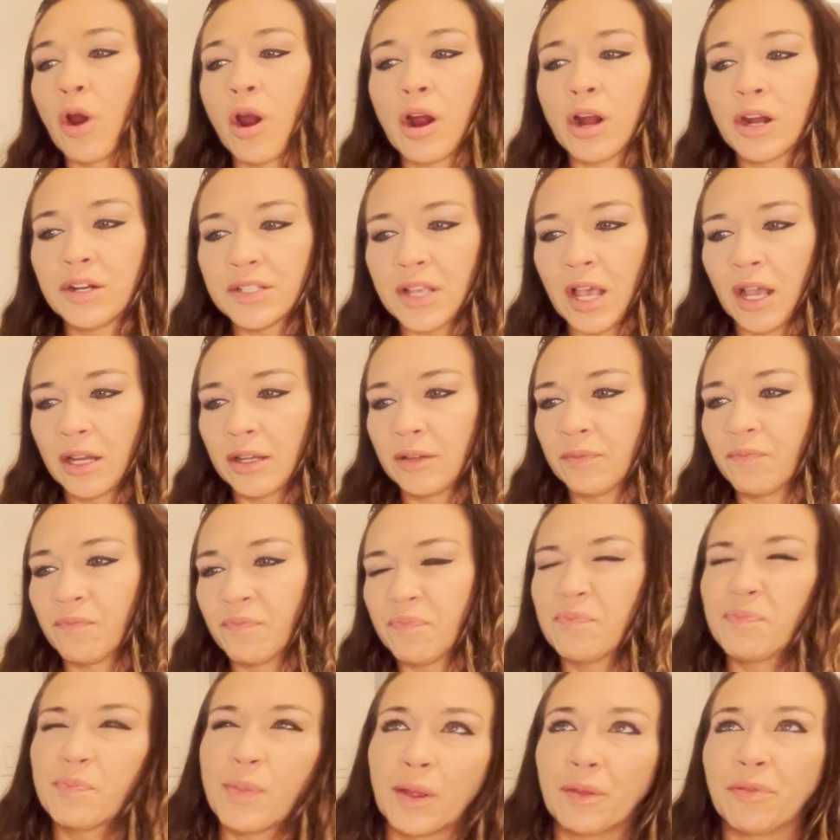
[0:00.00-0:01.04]
are a
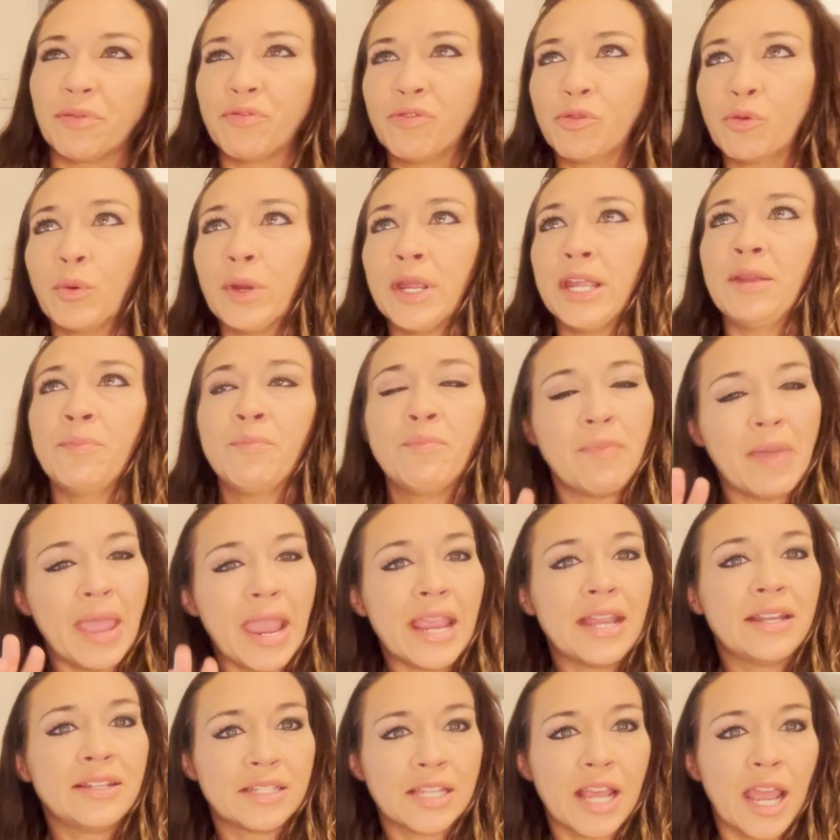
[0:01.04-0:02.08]
but three
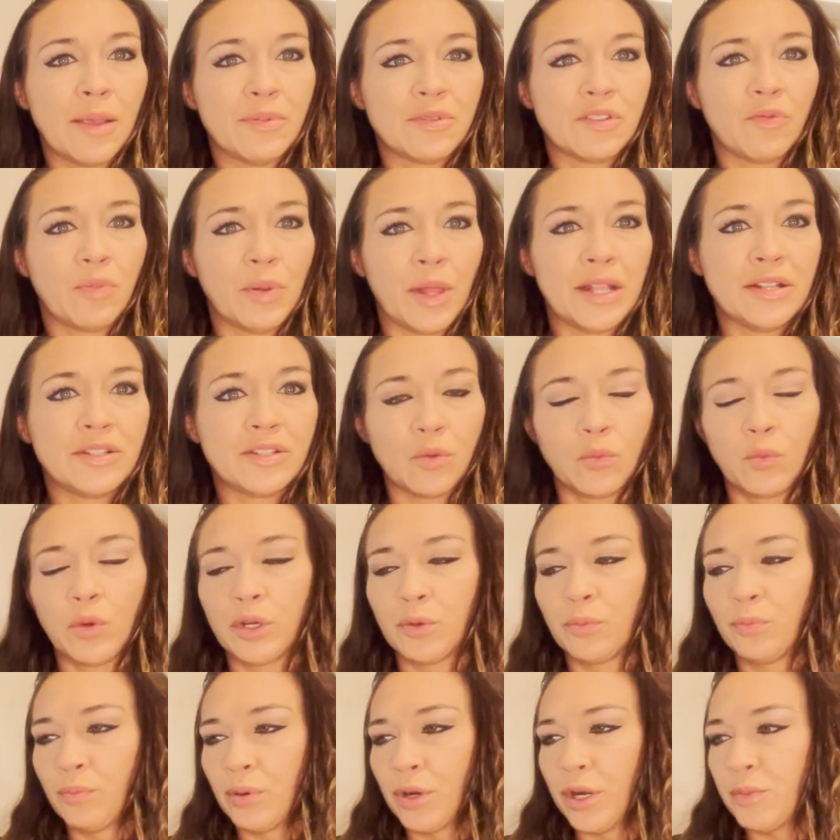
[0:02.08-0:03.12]
main types of planes that
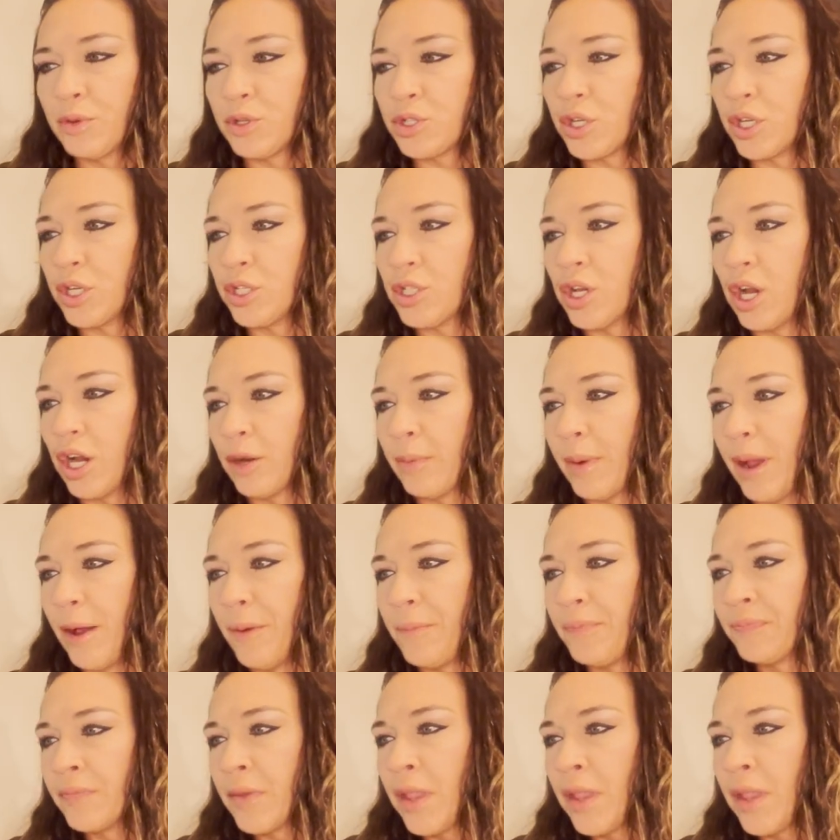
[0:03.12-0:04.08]
we're pretty much going to talk about.